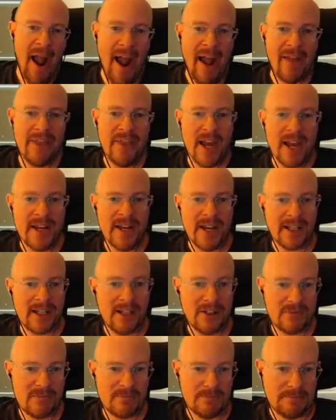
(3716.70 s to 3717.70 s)
and then I
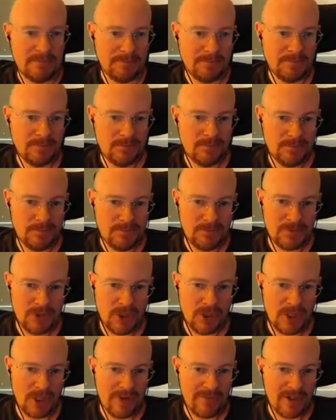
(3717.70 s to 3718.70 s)
could
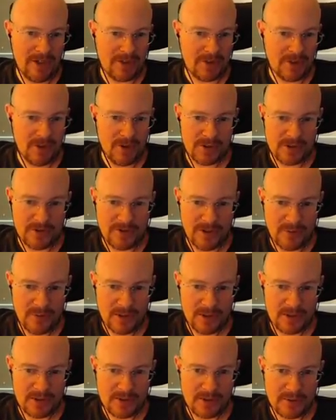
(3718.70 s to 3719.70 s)
turn off my drones if I
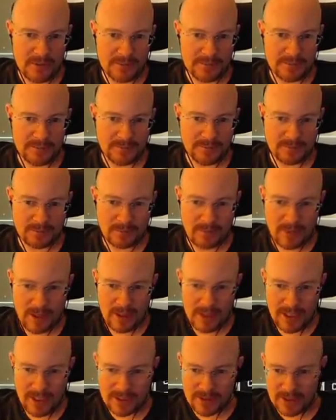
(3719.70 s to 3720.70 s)
want to.
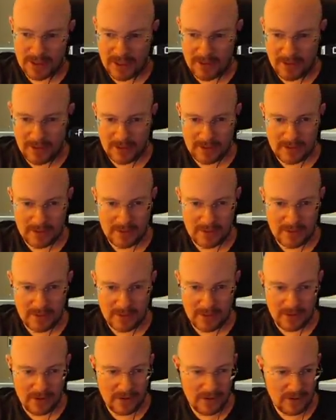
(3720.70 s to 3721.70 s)
And actually, I want
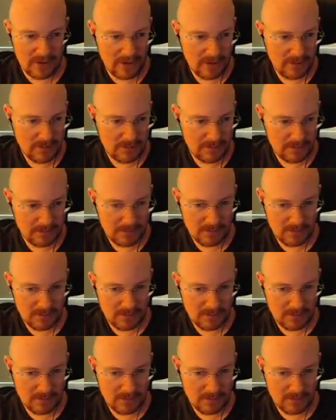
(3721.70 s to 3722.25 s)
to... Um,